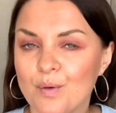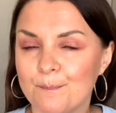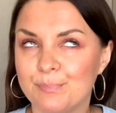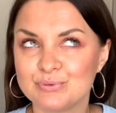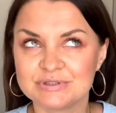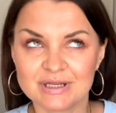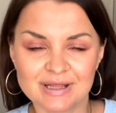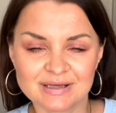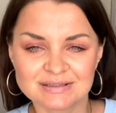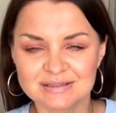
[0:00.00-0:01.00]

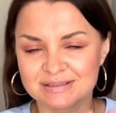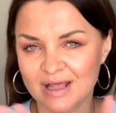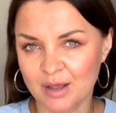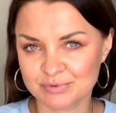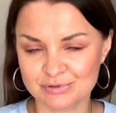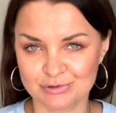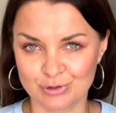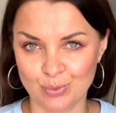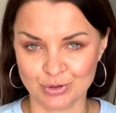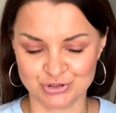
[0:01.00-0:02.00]
Bucerias is absolutely
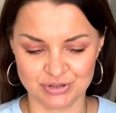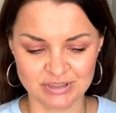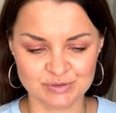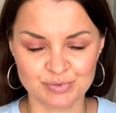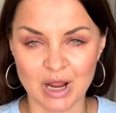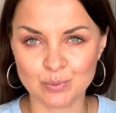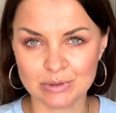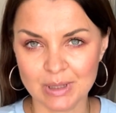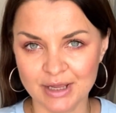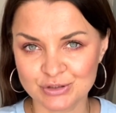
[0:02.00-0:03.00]
gorgeous, but I
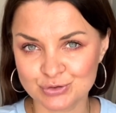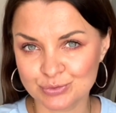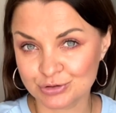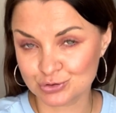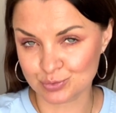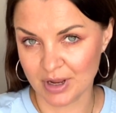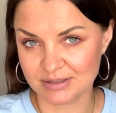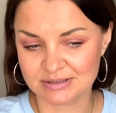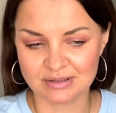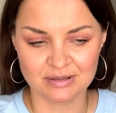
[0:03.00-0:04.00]
would like to
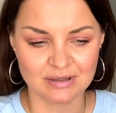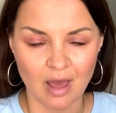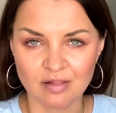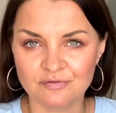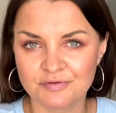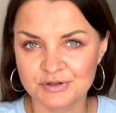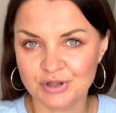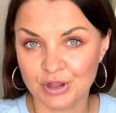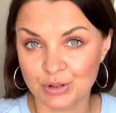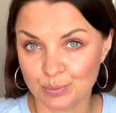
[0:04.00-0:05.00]
address the elephant
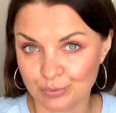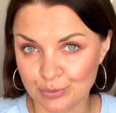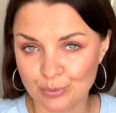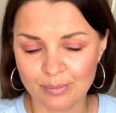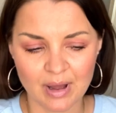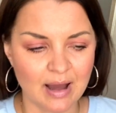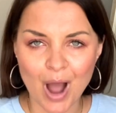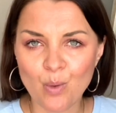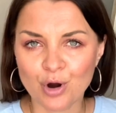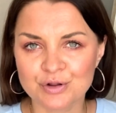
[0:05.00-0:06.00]
in the room.
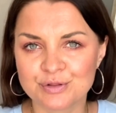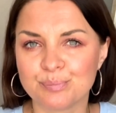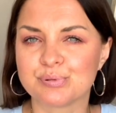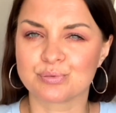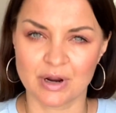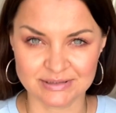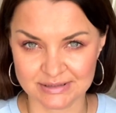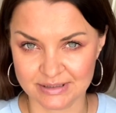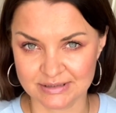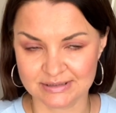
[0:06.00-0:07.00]
How are the
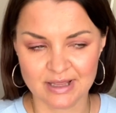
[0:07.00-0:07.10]
prices?